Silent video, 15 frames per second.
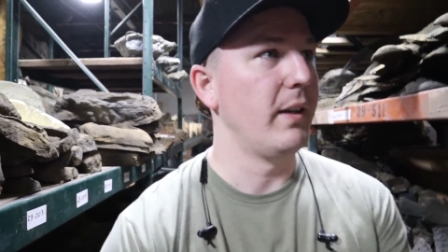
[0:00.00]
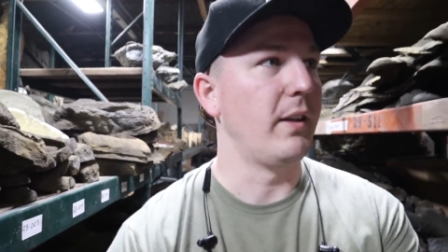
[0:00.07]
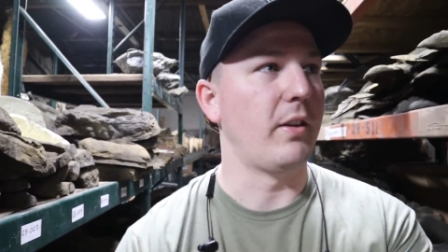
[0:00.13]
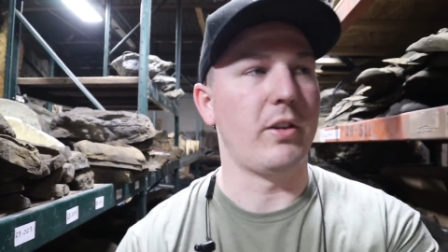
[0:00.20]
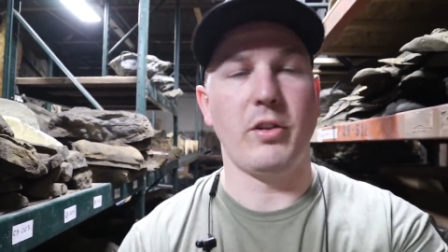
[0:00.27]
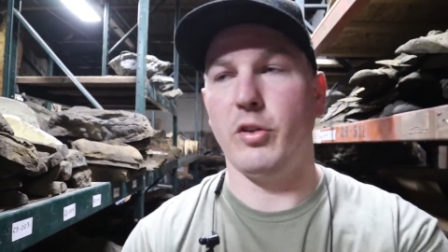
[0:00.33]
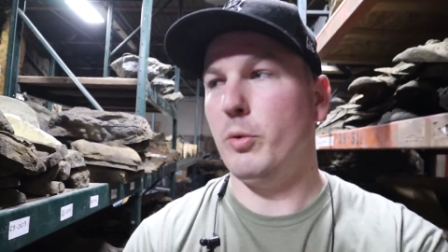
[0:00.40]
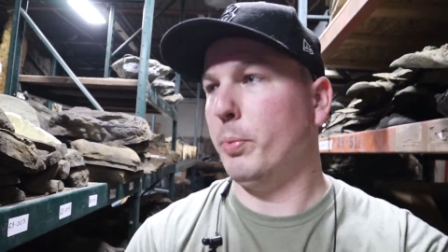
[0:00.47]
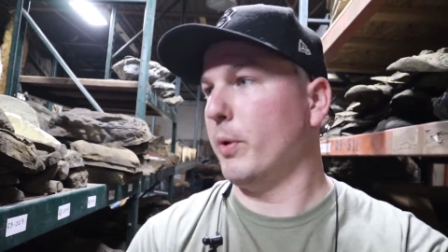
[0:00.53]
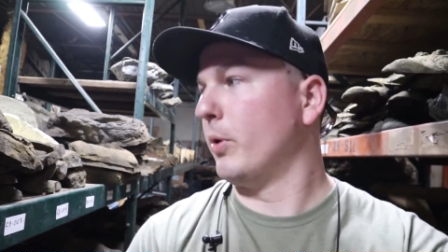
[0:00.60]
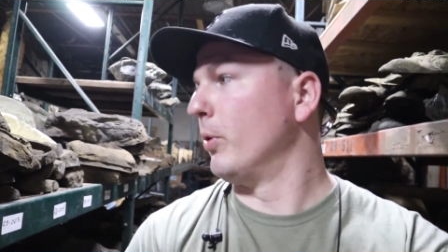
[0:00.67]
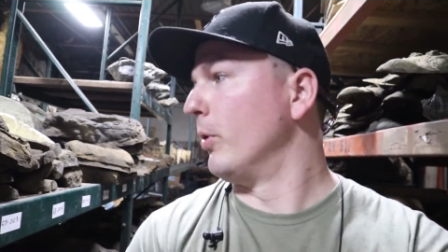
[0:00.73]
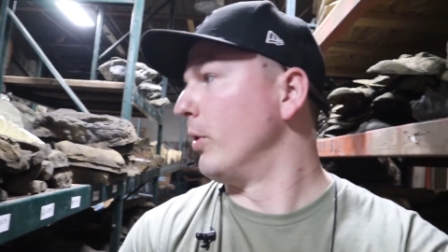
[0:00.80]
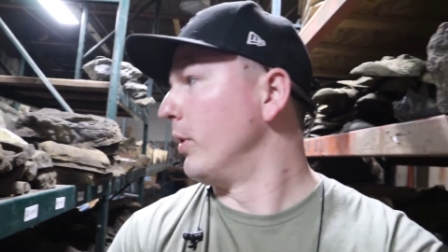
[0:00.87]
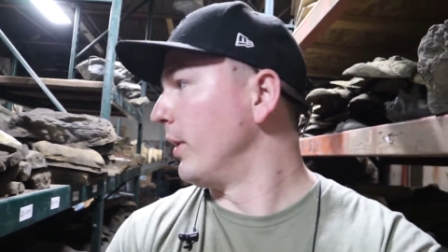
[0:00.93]
it's super
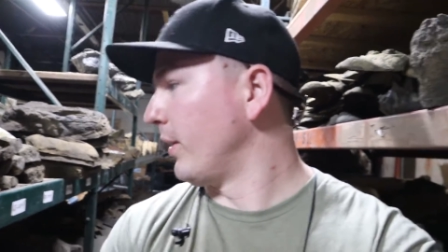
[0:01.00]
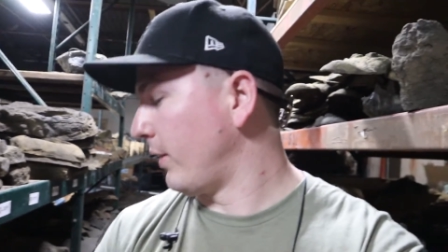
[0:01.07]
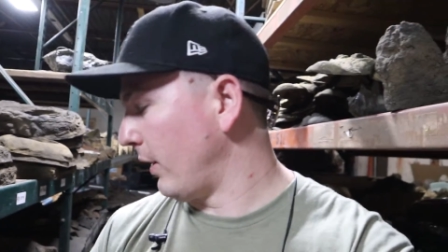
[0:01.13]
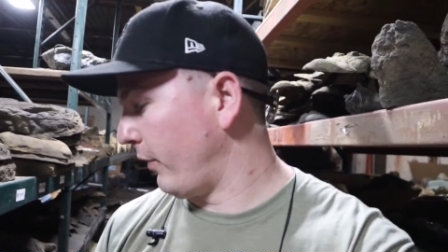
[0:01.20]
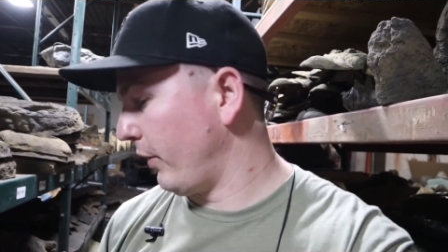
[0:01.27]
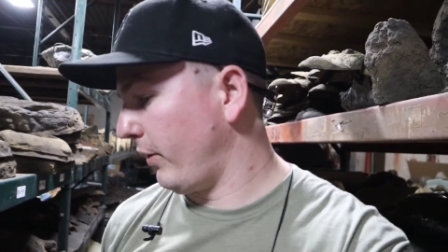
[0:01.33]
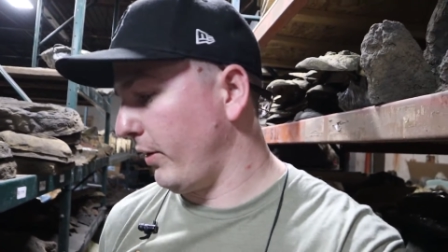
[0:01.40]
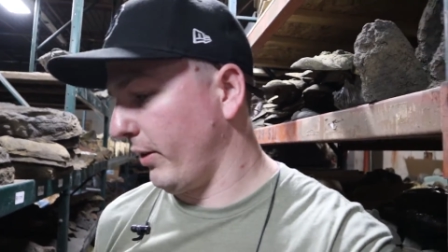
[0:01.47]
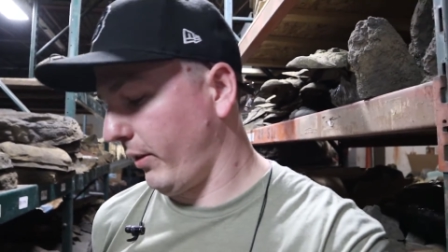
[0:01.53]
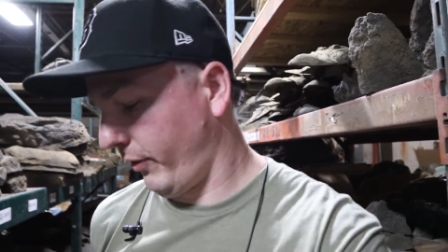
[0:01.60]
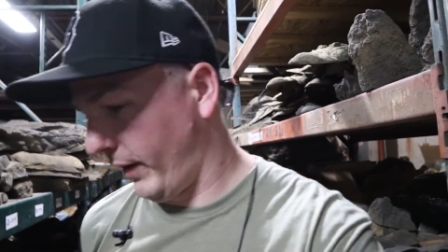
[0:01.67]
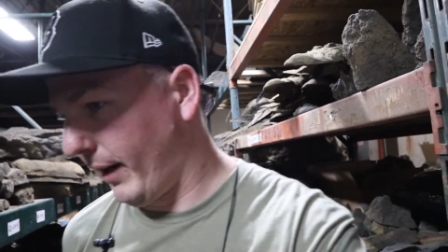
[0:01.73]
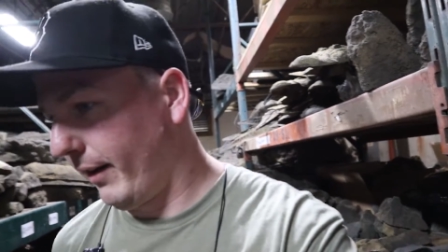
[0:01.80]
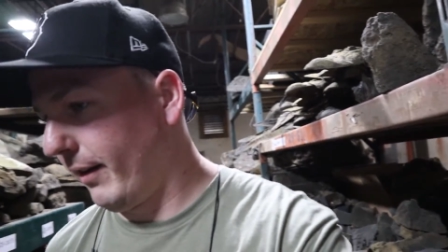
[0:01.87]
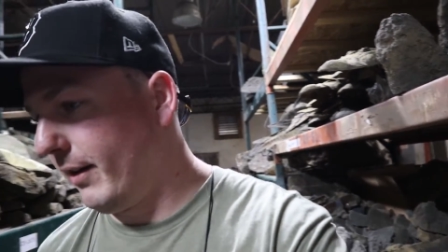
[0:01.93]
cool. This stuff is
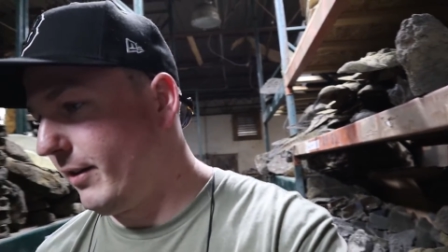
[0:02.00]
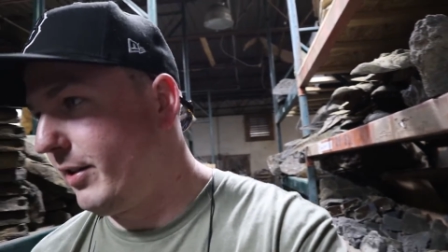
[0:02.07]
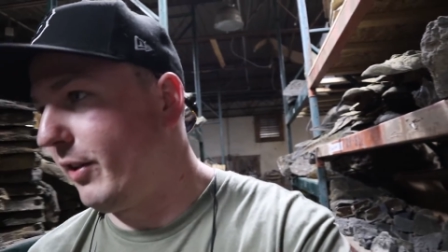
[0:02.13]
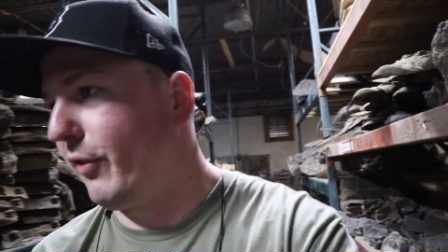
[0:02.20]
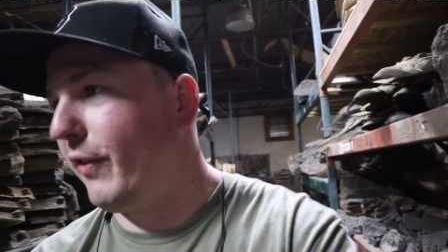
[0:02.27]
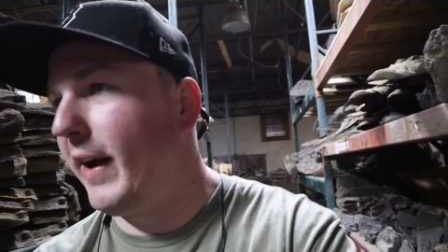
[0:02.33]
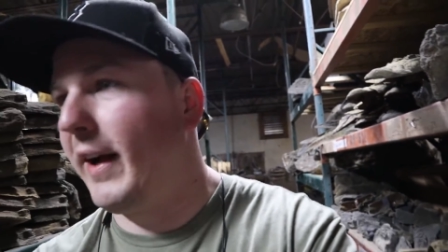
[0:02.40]
just, it's just